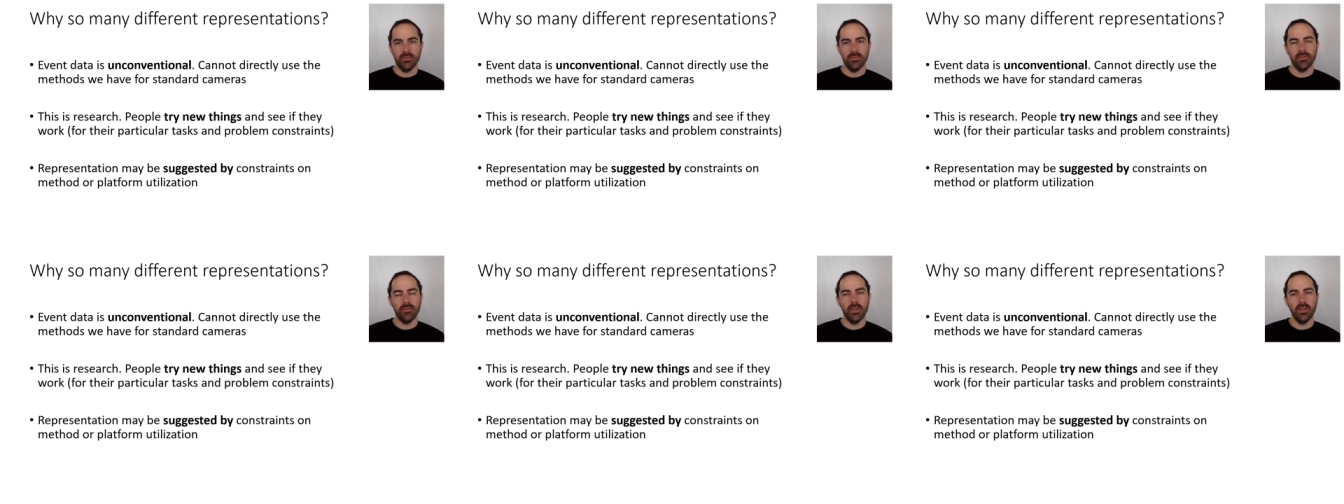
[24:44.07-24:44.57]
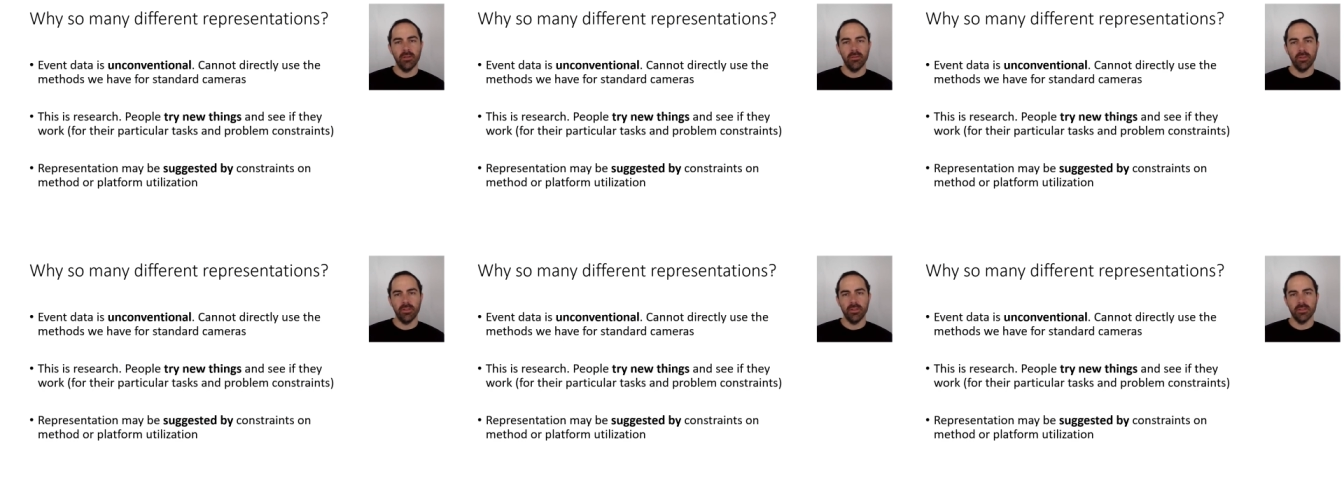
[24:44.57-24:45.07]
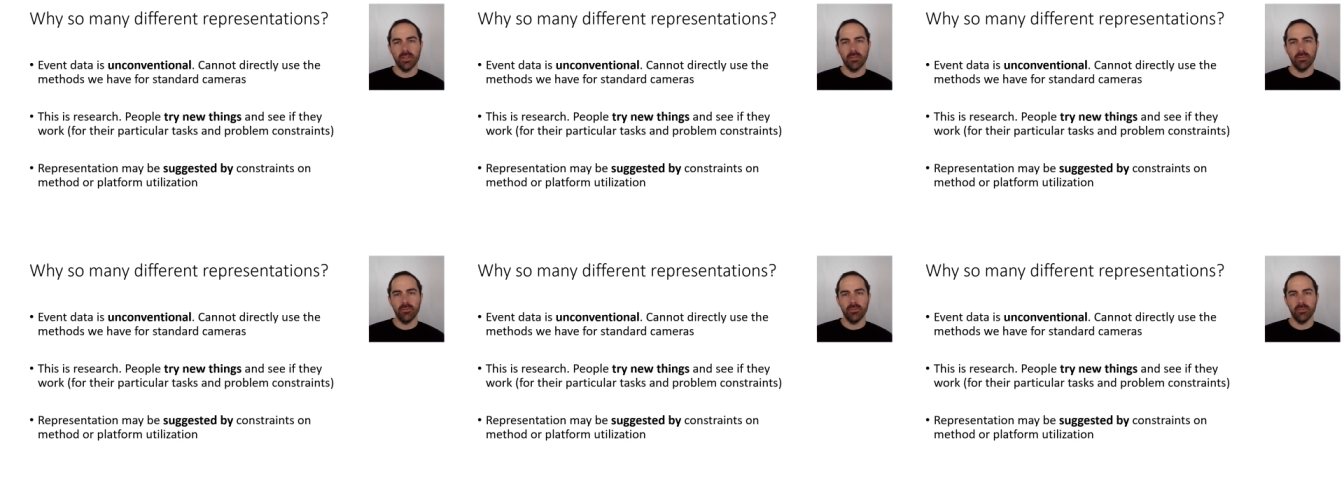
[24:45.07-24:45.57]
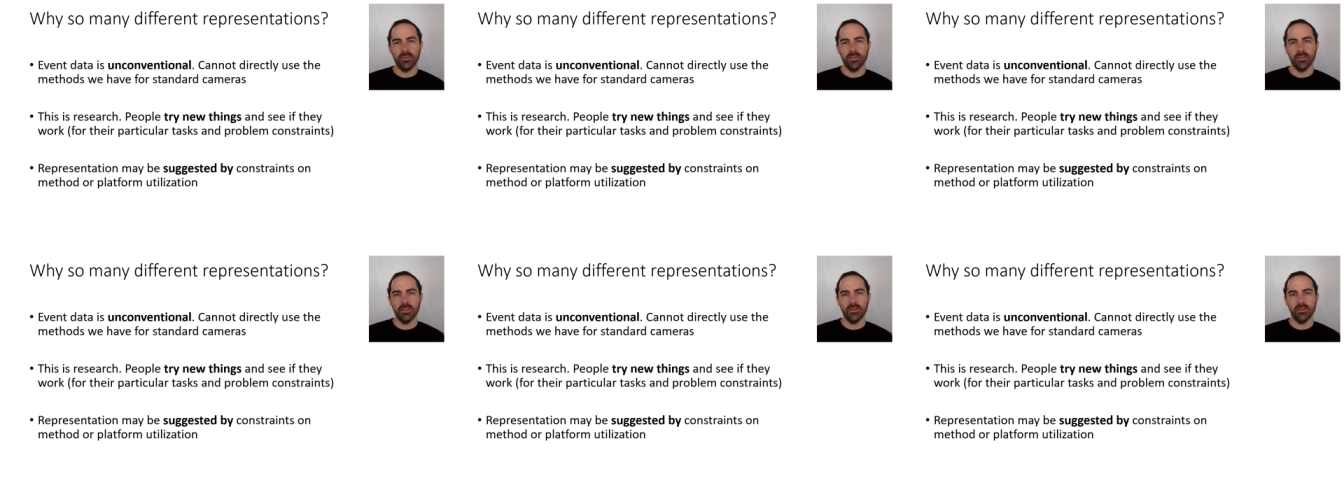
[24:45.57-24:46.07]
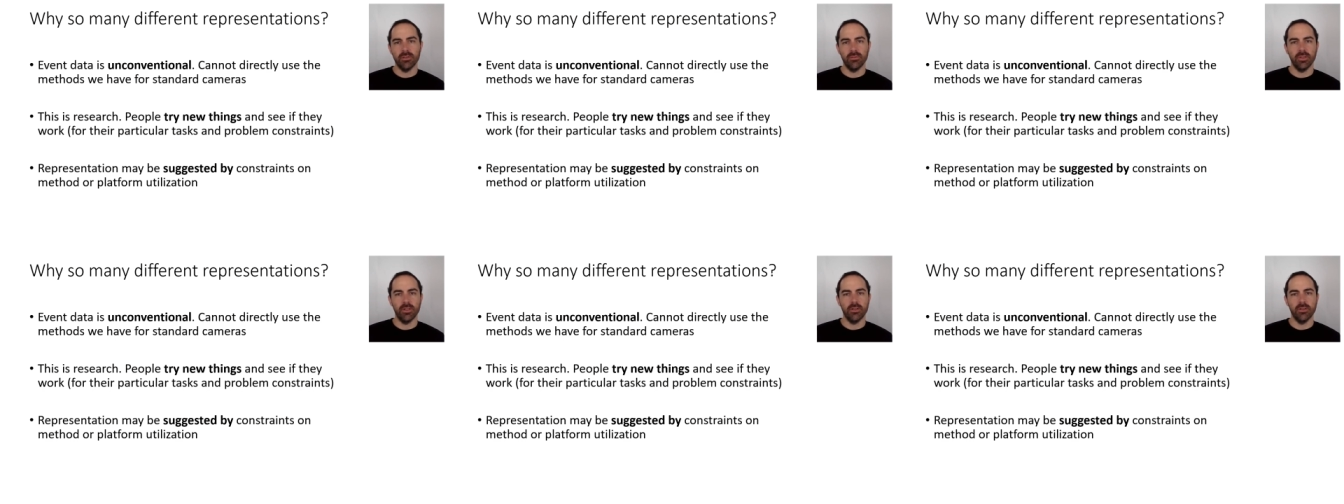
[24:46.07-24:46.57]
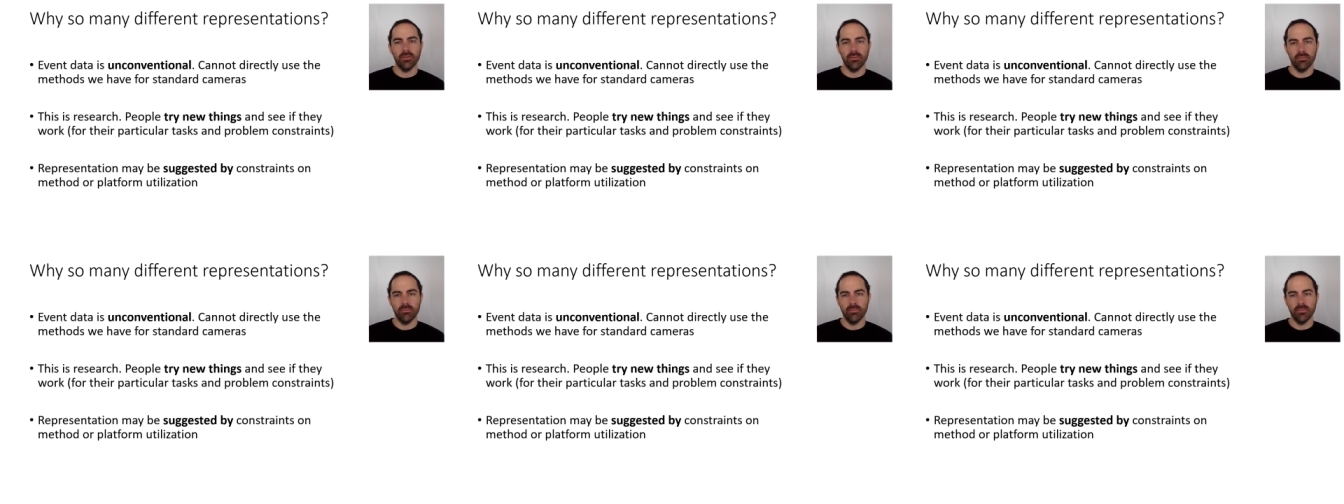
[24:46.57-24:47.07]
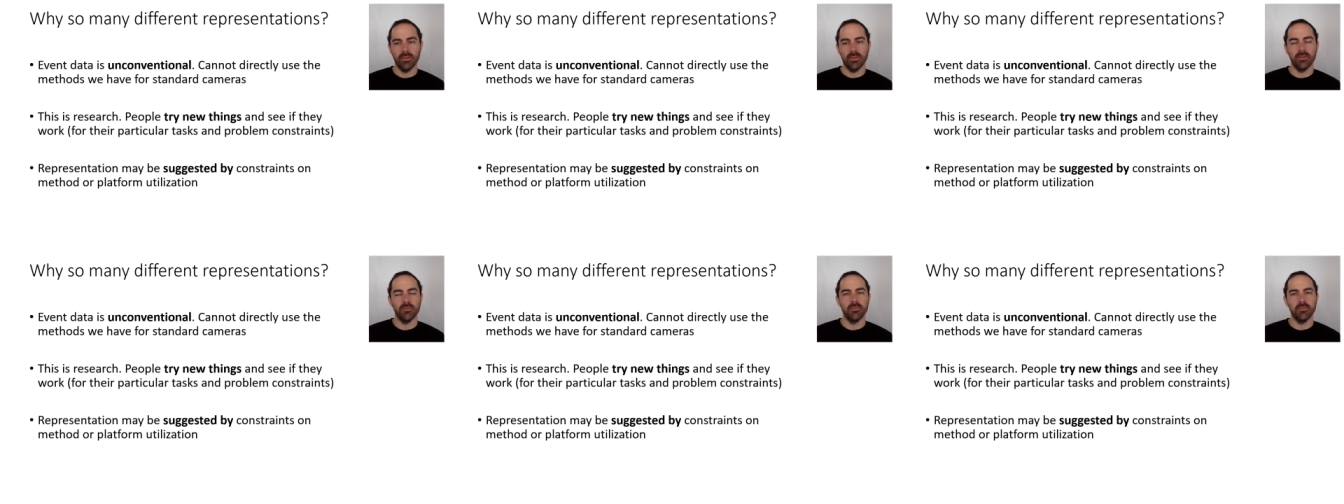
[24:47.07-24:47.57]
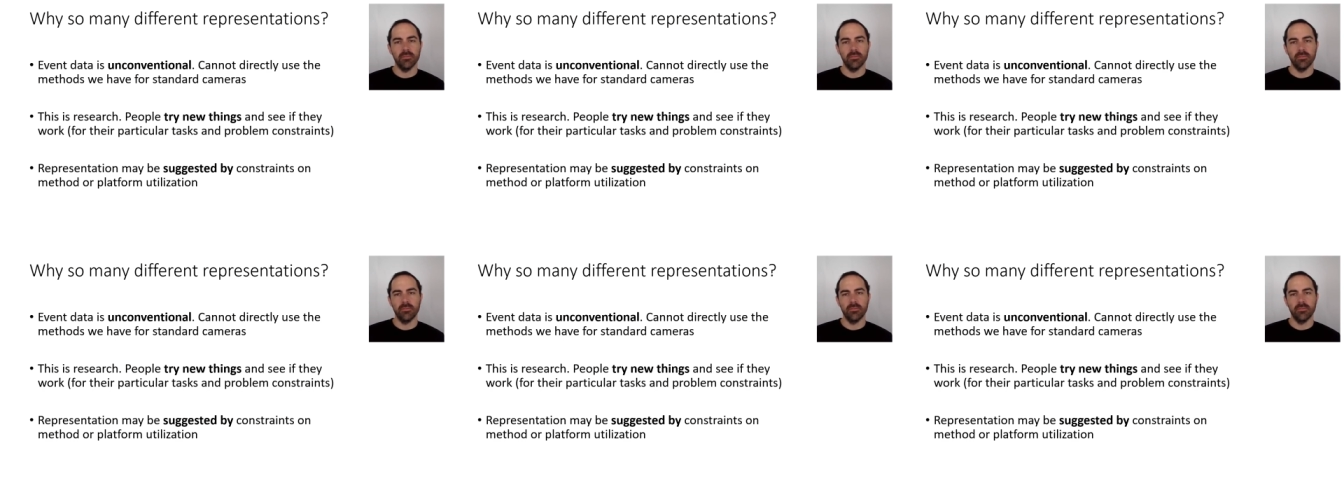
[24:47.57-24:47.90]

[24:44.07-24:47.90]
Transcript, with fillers: familiar with this type of representation. We are not um,